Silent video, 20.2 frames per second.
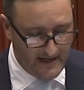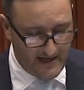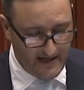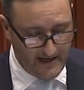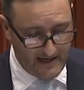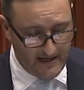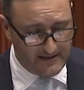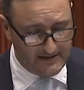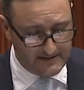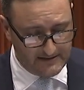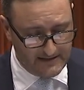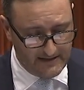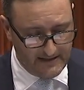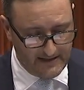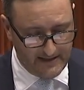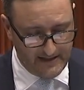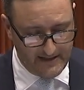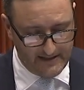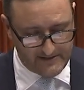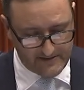are,
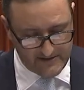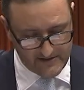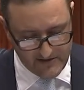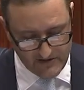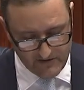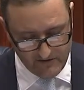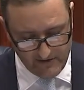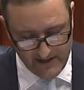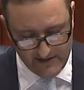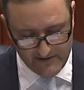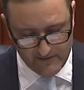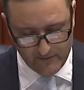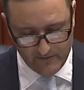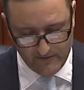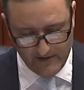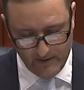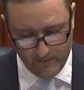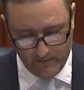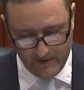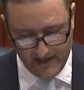it's
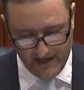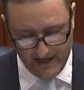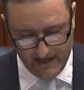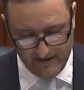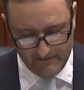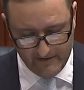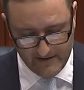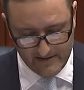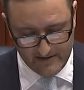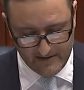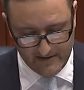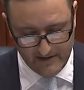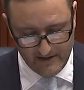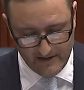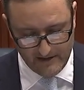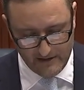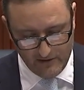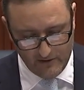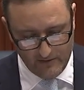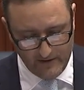disgraceful that we have this
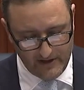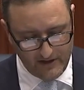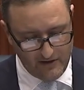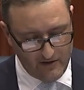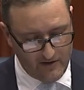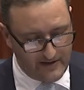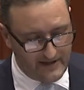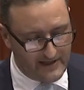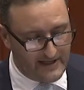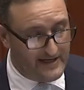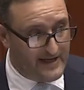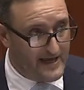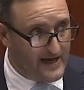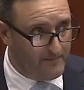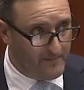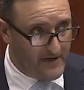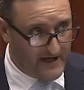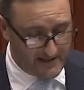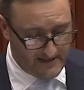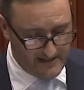going on in
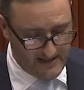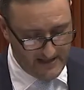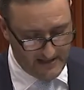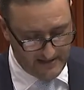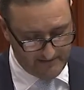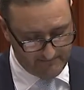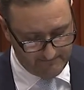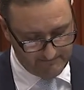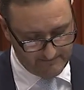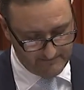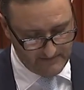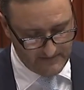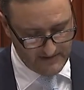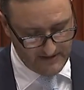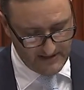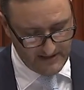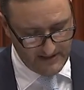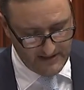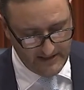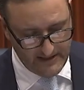our backyard.
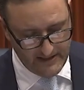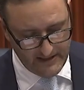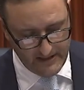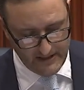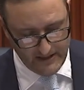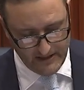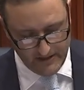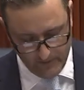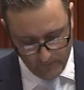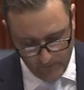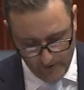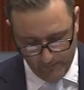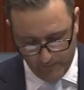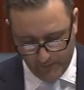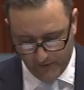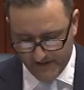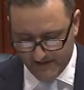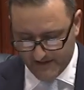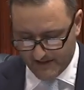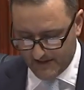When
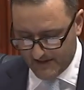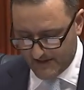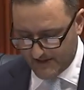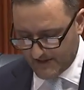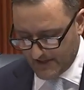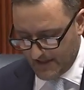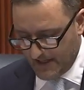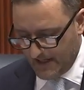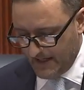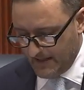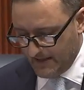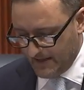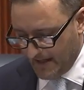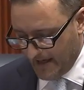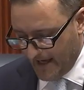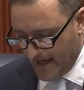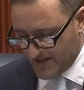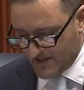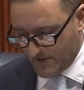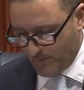prison is seen
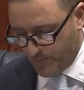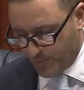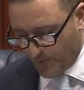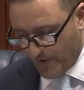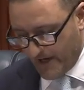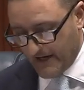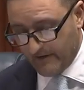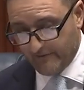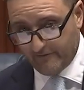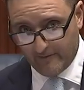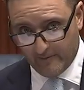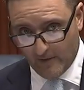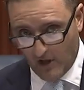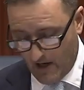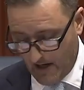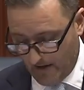as a break from